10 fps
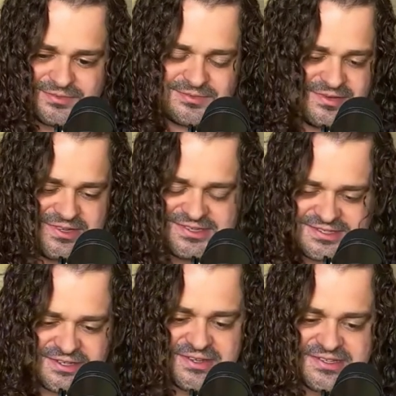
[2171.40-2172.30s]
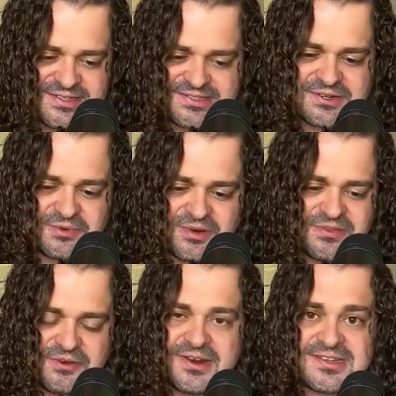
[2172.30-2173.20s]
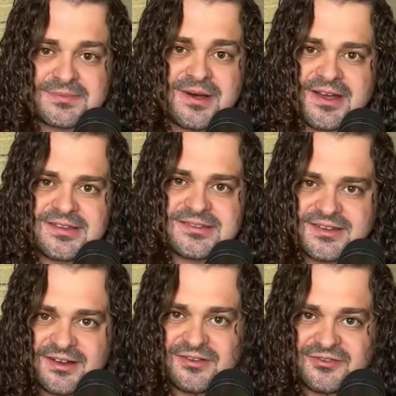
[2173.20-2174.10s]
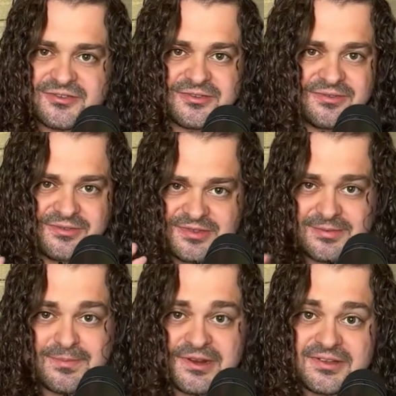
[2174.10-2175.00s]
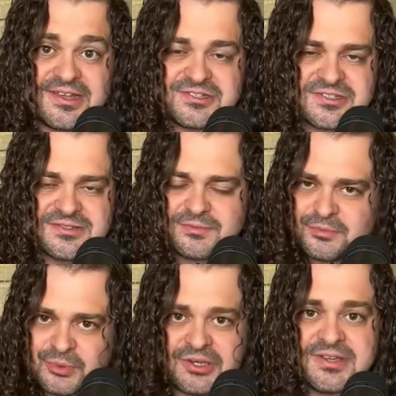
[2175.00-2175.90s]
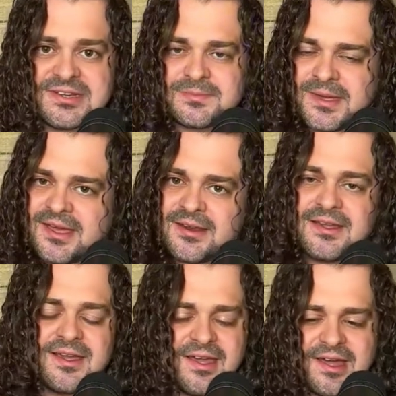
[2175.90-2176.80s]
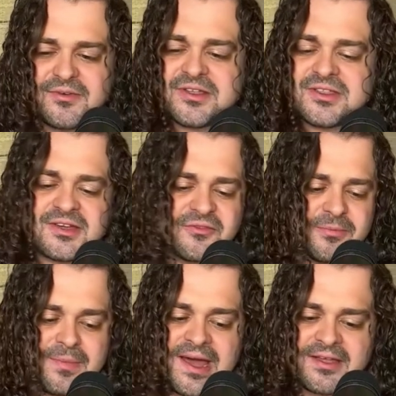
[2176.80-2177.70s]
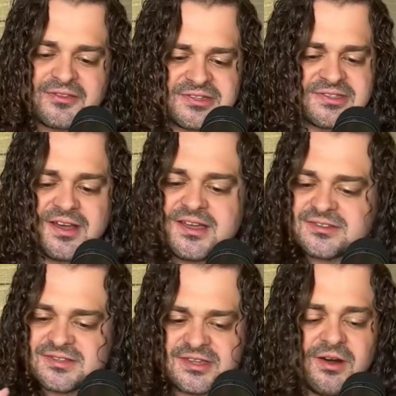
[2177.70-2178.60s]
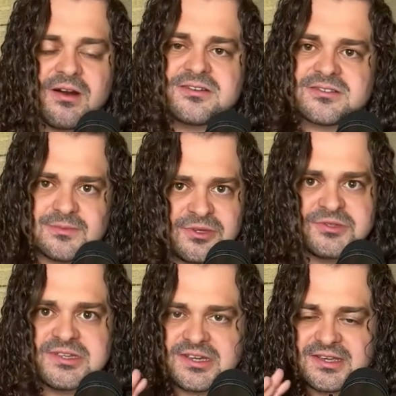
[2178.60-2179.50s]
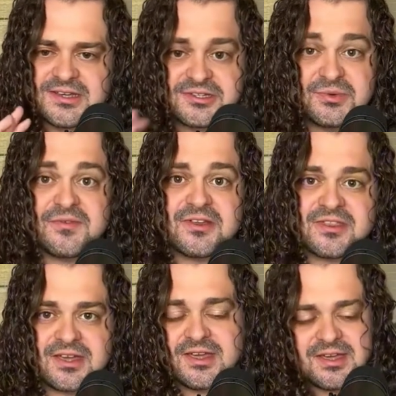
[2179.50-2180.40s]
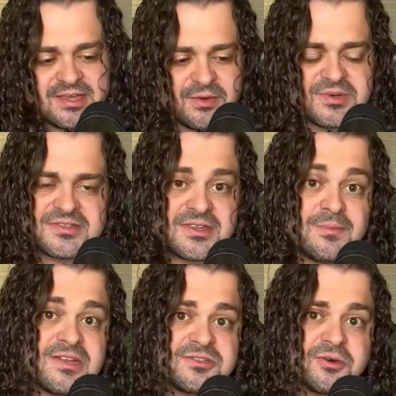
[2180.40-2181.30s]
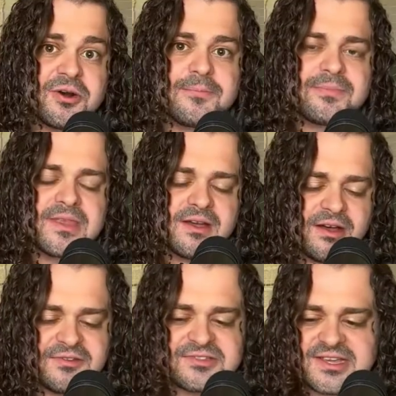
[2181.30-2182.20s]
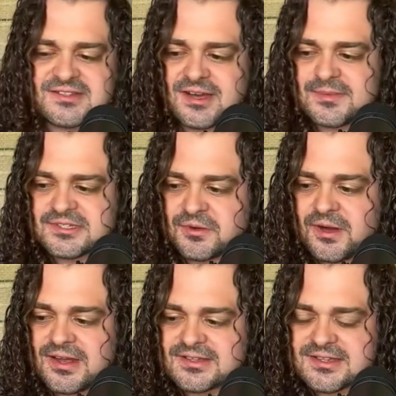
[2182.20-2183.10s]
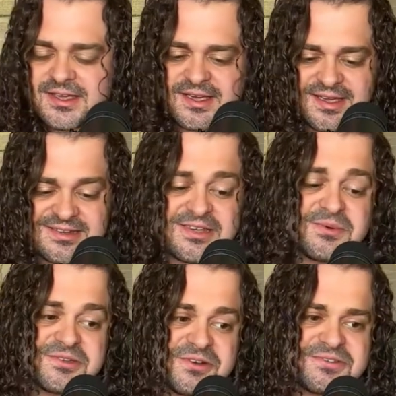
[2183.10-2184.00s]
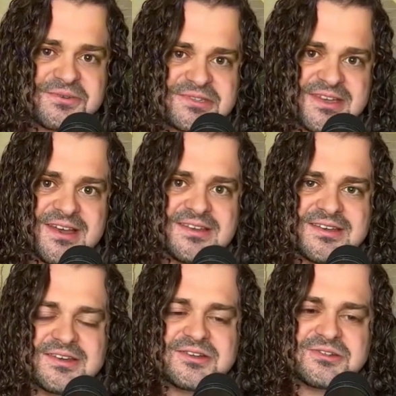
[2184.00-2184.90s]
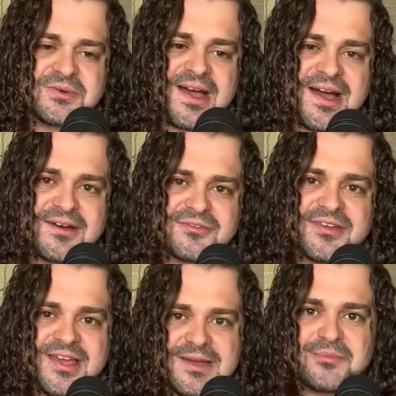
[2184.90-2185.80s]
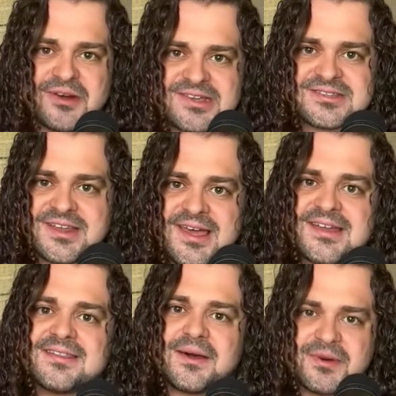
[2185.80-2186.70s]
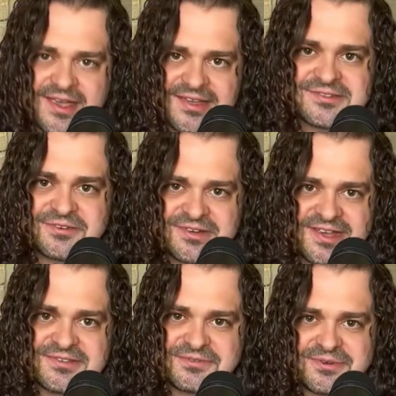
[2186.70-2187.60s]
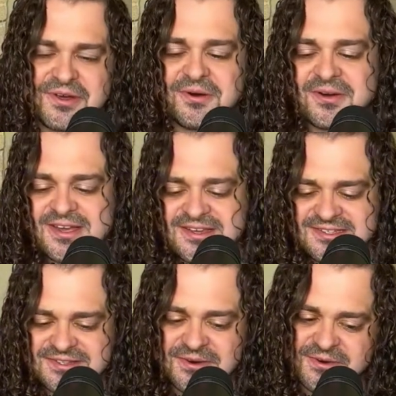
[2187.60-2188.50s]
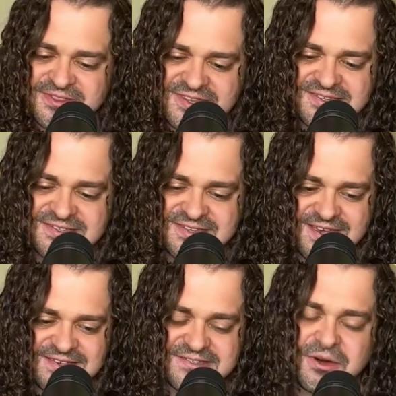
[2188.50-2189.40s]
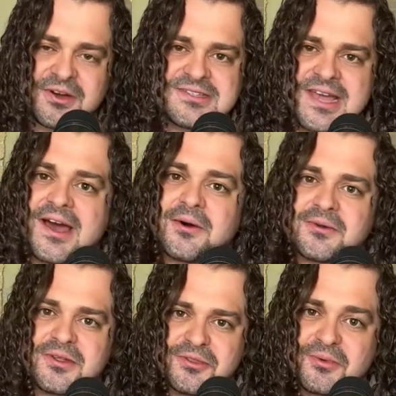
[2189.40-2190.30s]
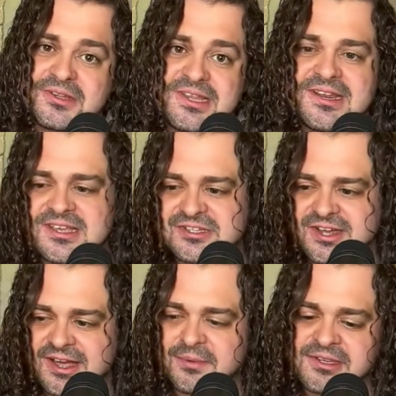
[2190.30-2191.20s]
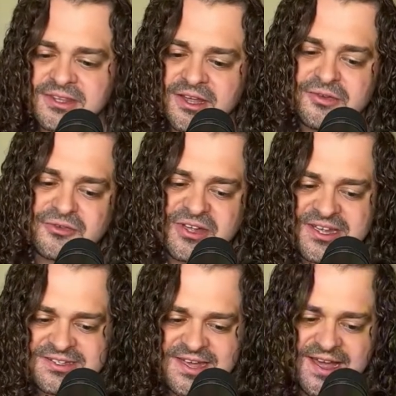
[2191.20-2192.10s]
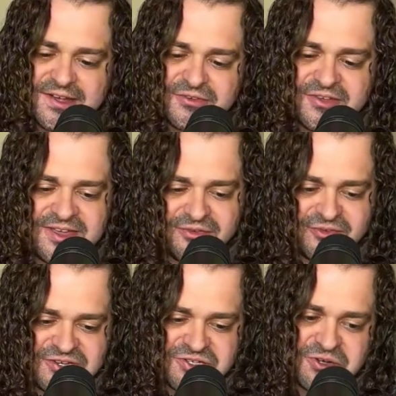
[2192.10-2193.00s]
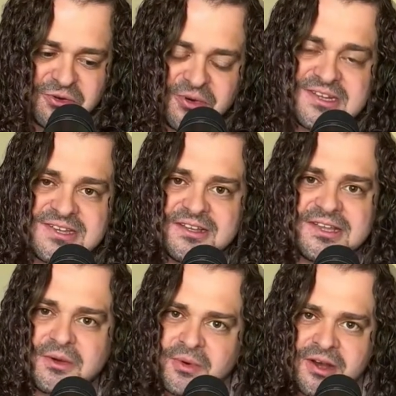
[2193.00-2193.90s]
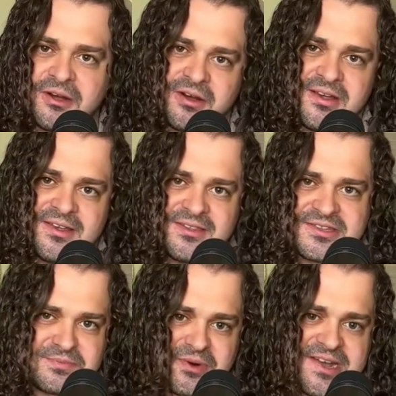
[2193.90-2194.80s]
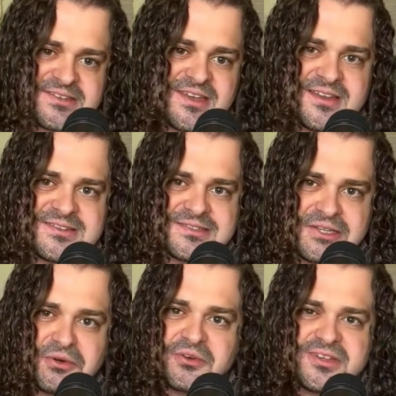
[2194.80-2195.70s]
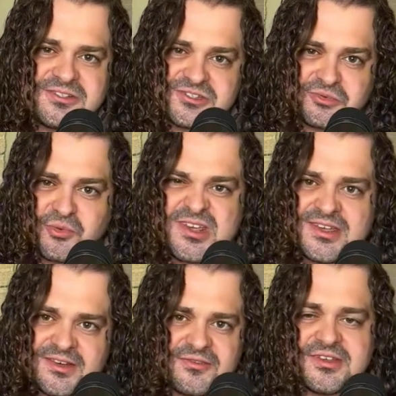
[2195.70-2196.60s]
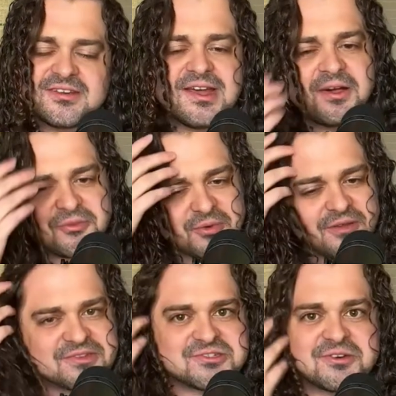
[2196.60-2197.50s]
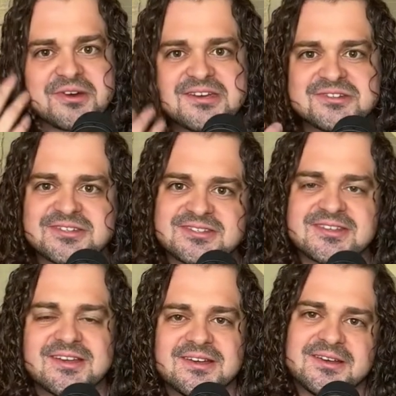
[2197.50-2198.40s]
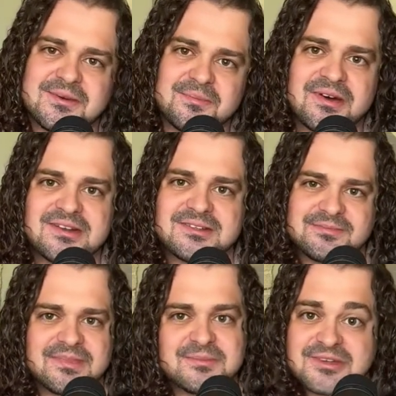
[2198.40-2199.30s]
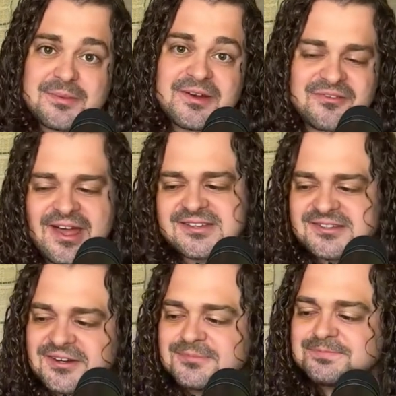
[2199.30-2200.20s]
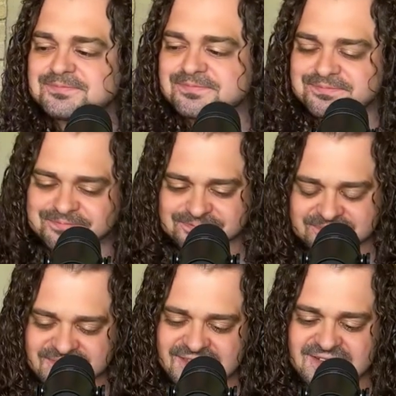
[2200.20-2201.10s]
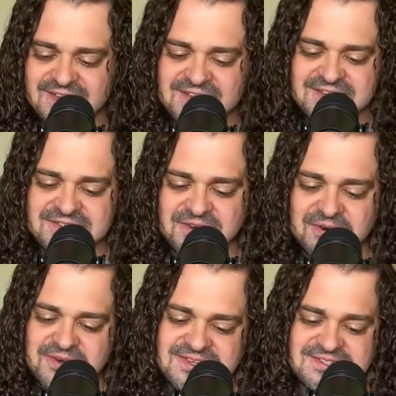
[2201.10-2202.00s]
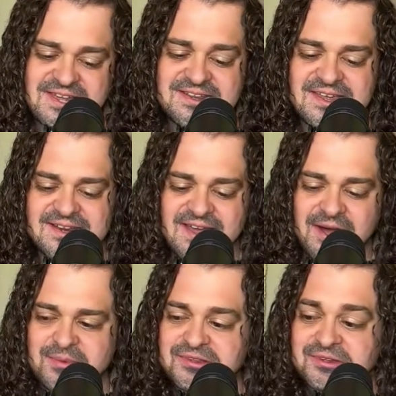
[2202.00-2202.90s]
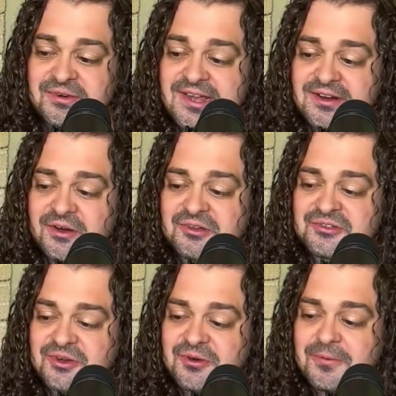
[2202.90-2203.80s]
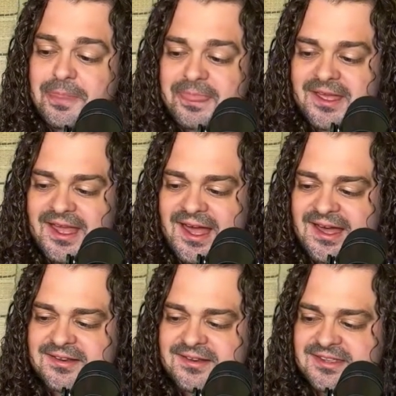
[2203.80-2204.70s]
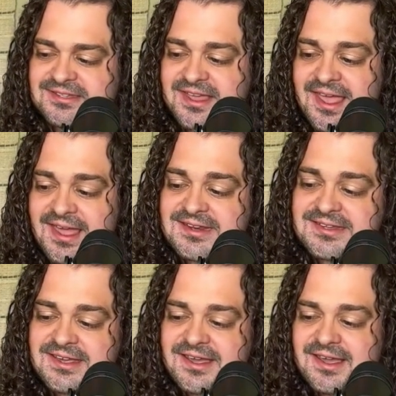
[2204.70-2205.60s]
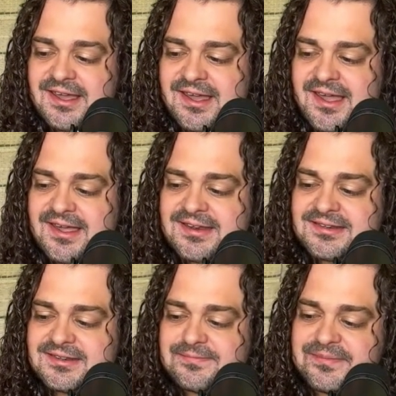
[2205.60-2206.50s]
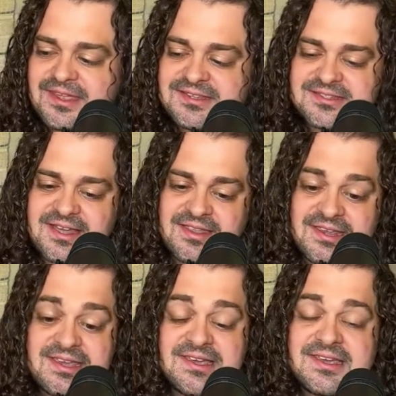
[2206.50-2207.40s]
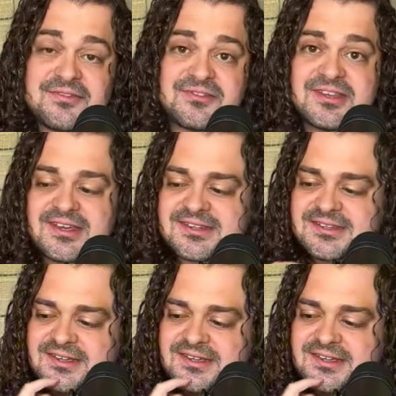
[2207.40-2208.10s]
he still is considered one of the greatest minds of the Middle Ages. Brilliant man, everything from math to science to the arts to music to everything. He was the mentor of St. Thomas Aquinas, and he was also said to have a brazen head that would answer yes or no. So this has gone down through a lineage. I would love to have a fictional retelling where this brass head is literally just regifted down through all these generations, but I'm talking about facts here. So it's said that Albert the Great also had this head, and it's said that he gifted it